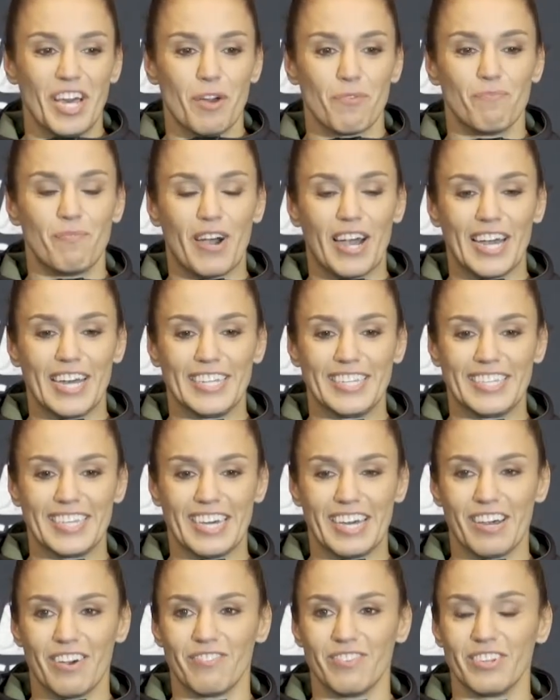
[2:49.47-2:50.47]
But
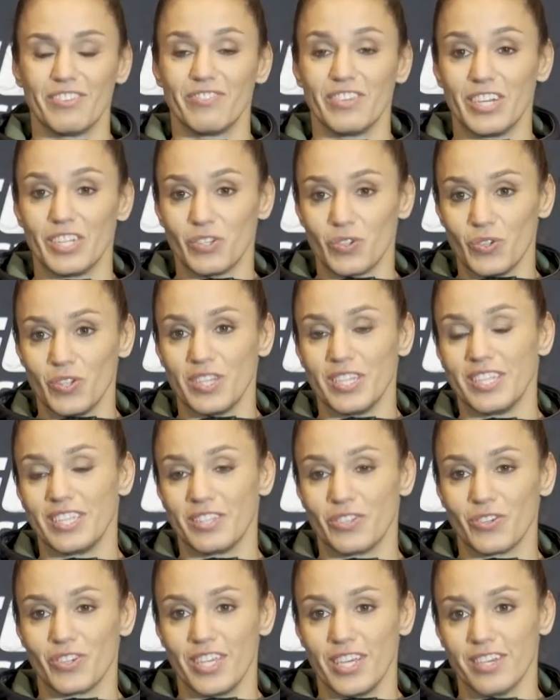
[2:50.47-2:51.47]
when we are doing
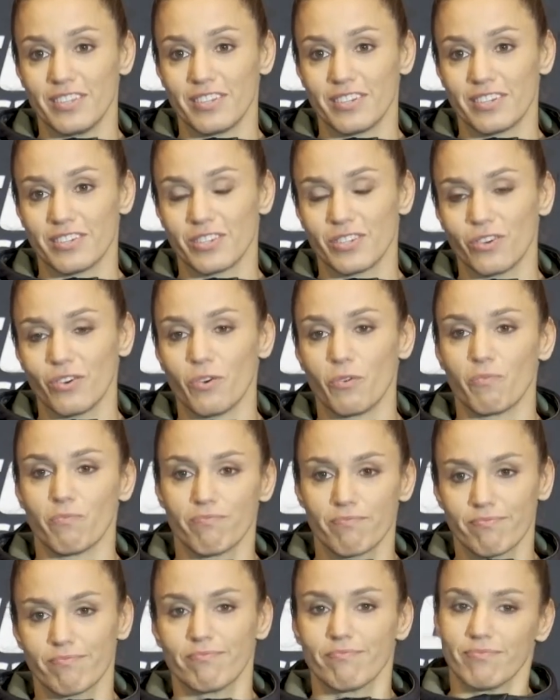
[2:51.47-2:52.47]
it together, so
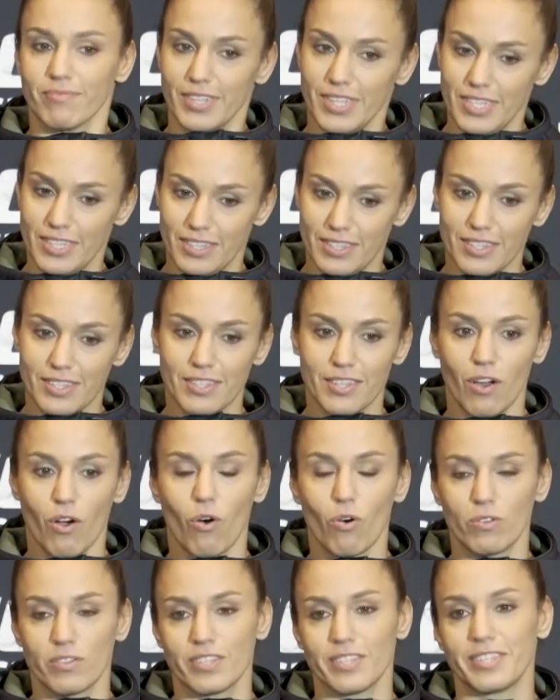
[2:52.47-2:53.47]
it's
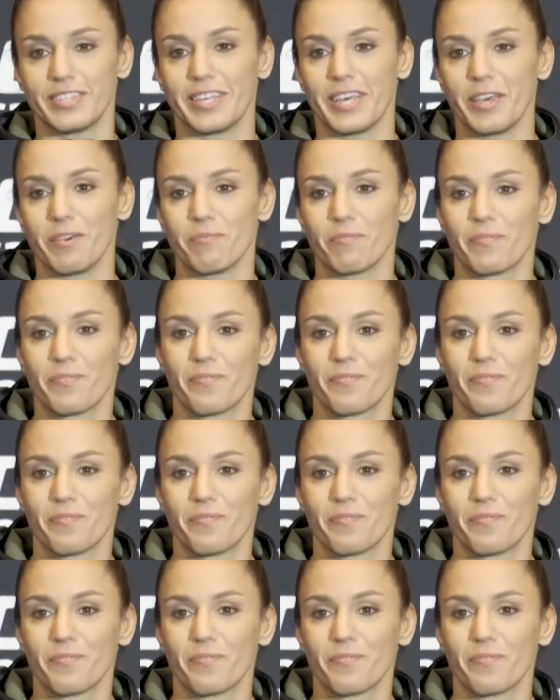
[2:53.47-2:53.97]
all the same.